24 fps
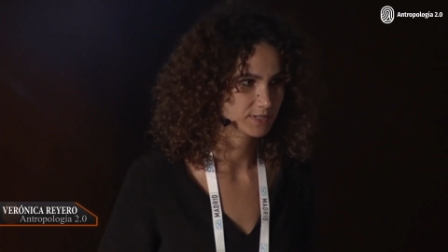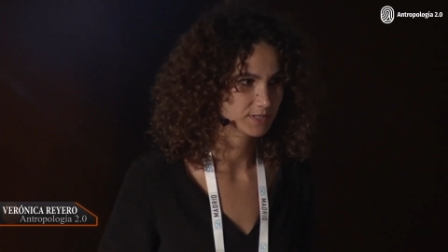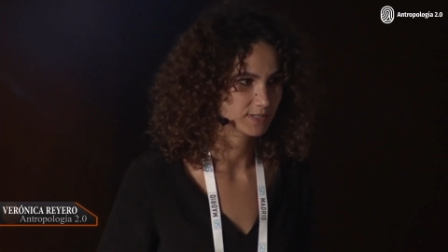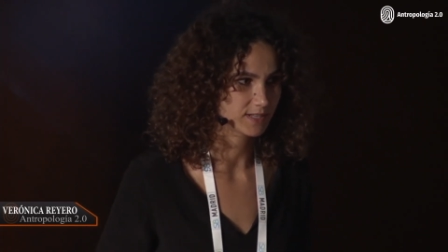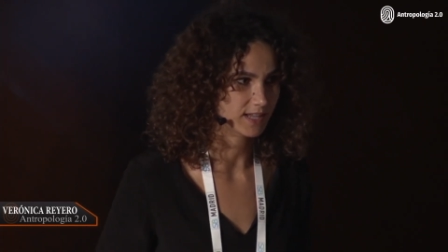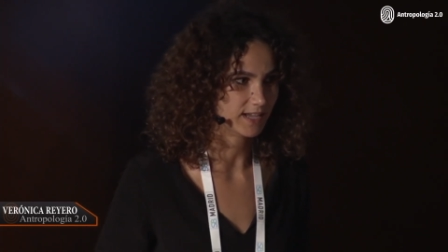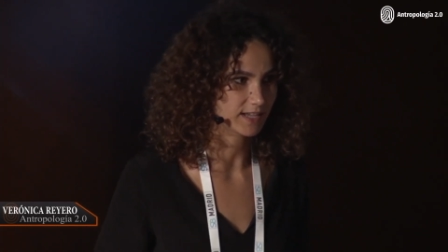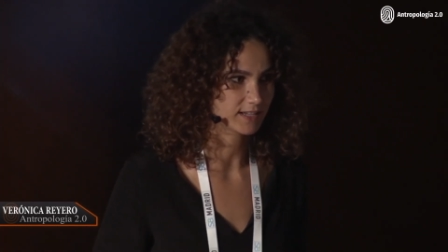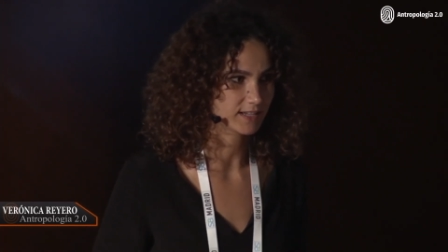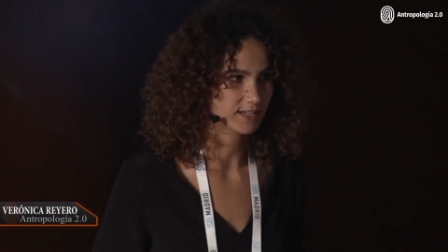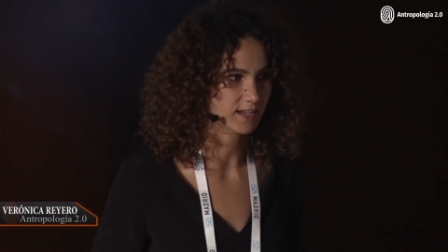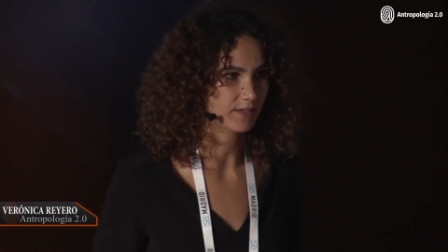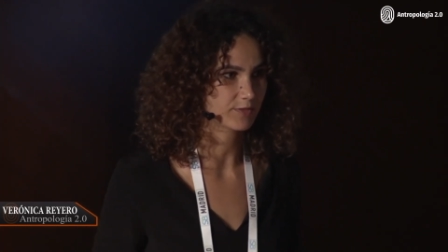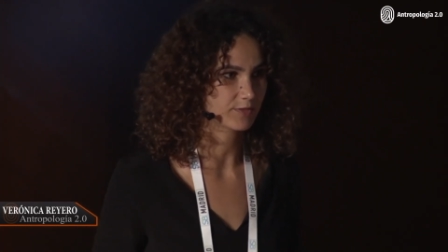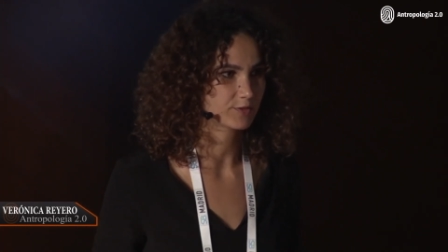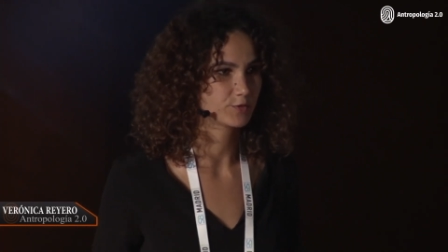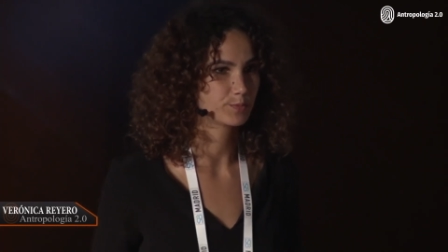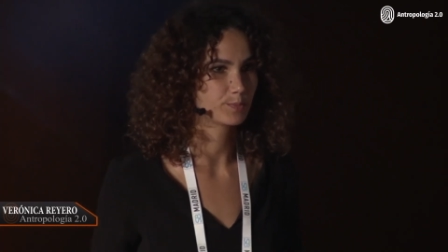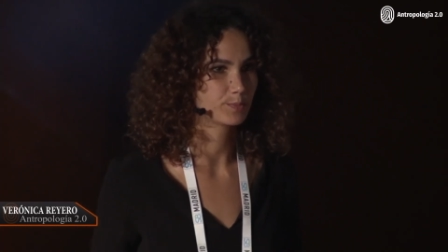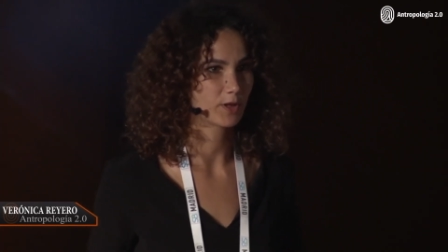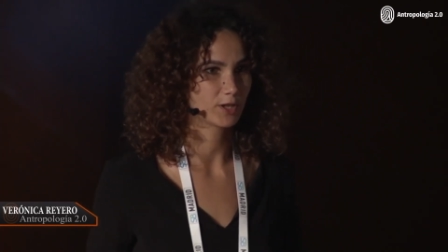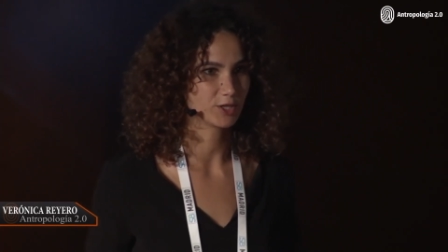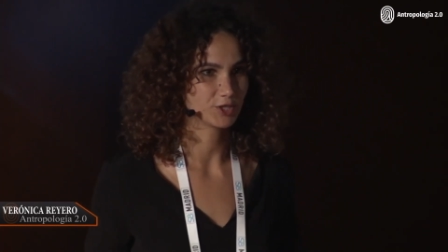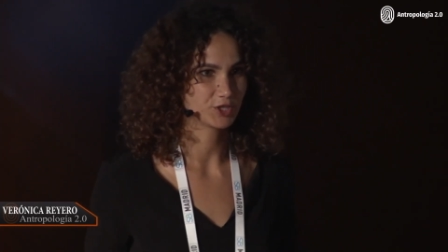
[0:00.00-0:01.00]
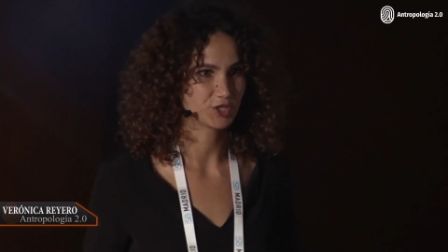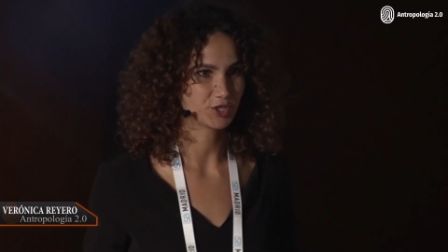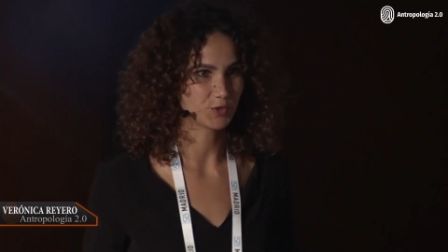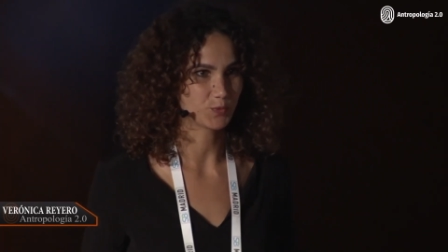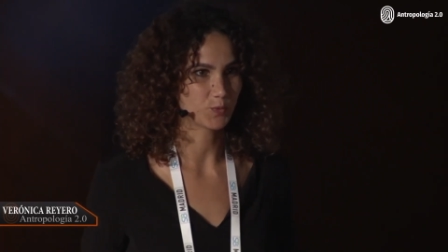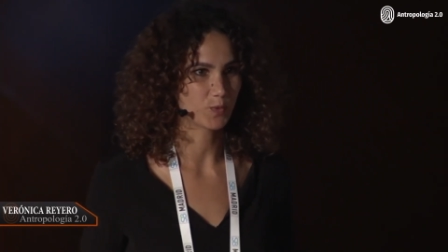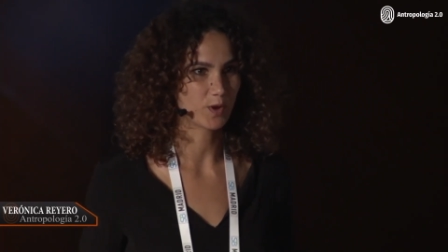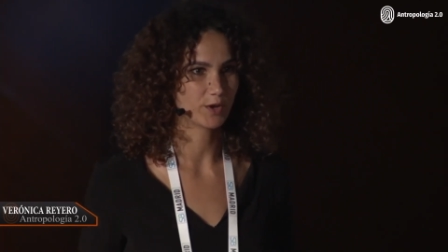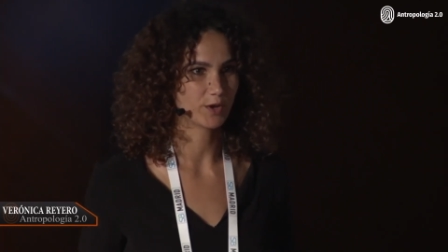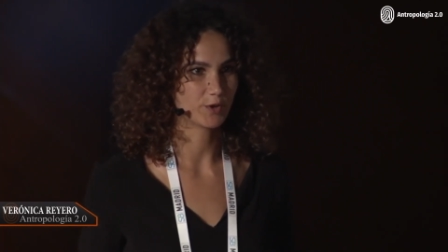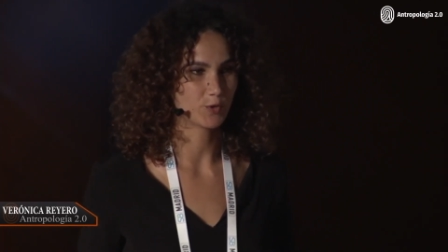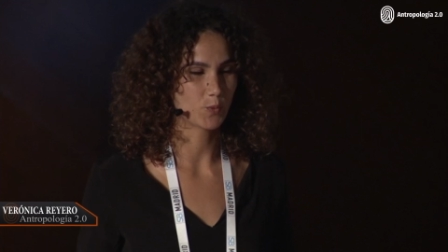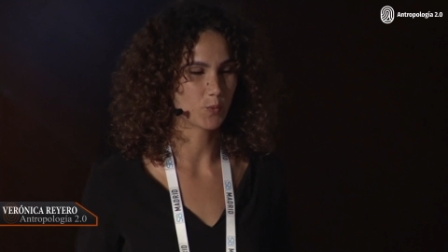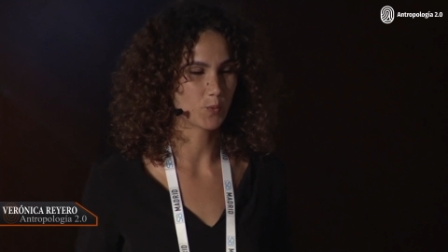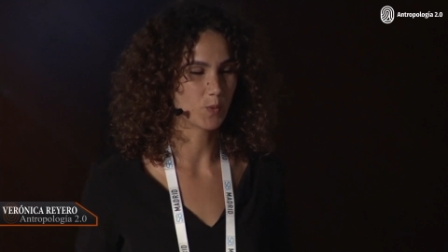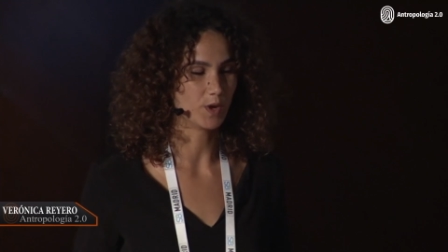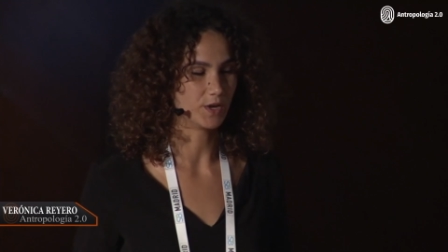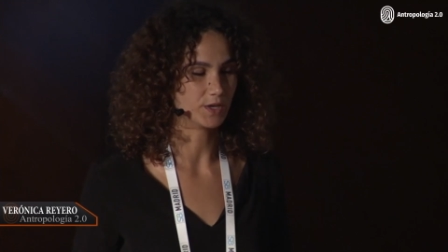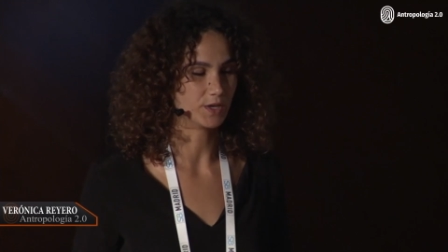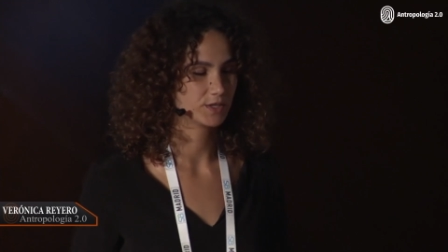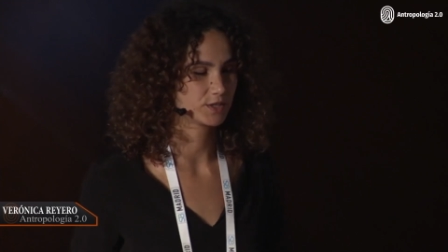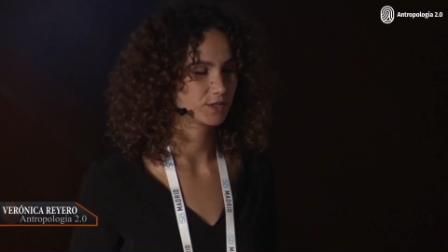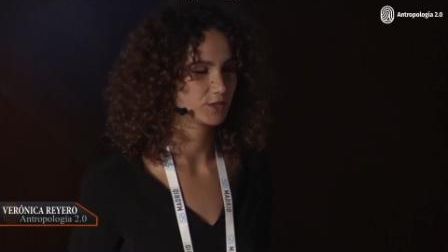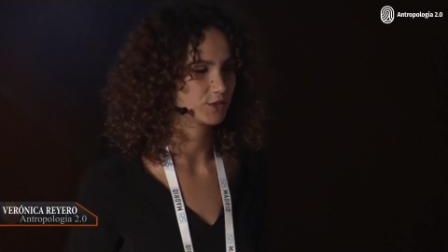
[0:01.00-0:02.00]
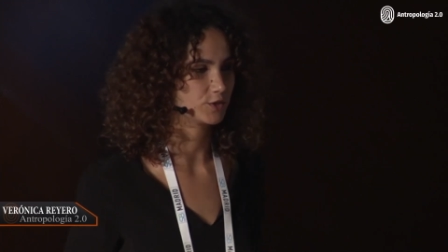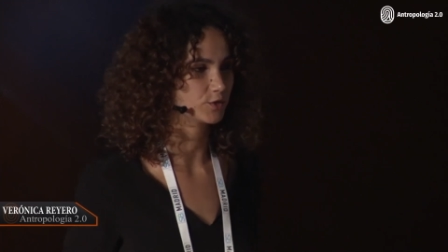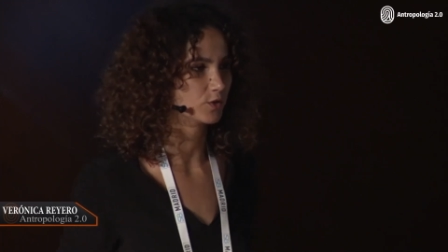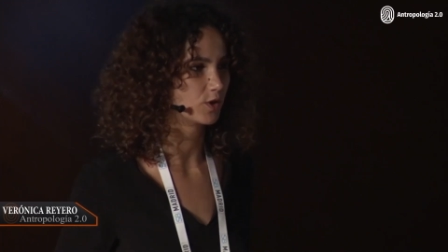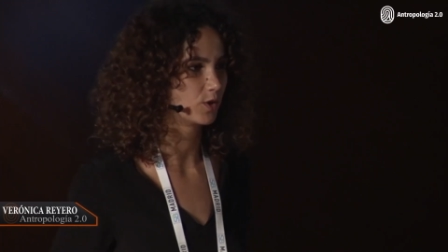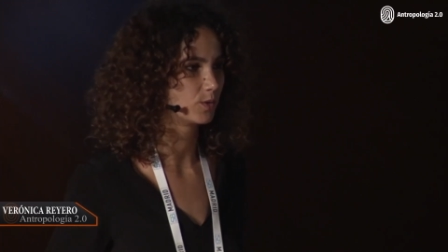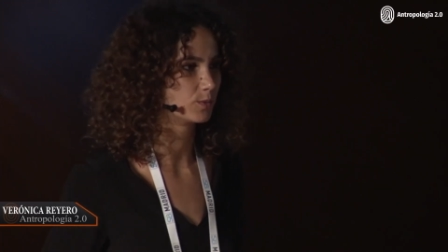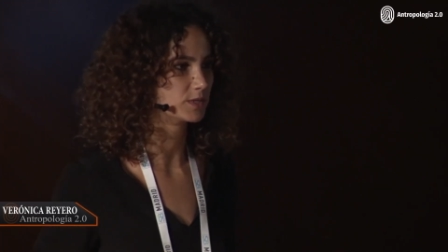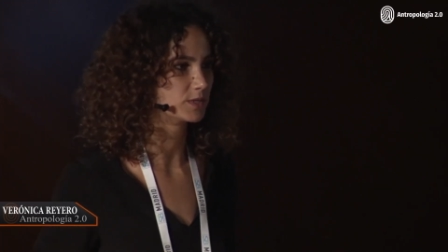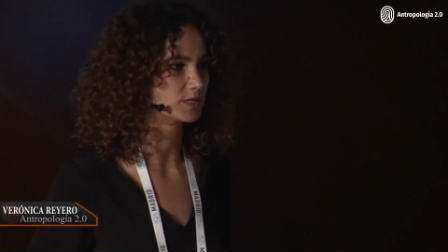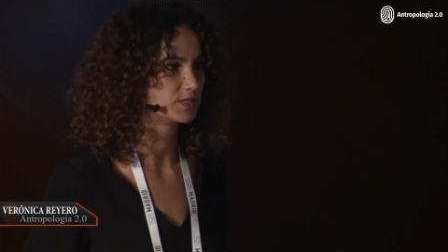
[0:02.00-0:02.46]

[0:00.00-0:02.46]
like Anthropology 101. You always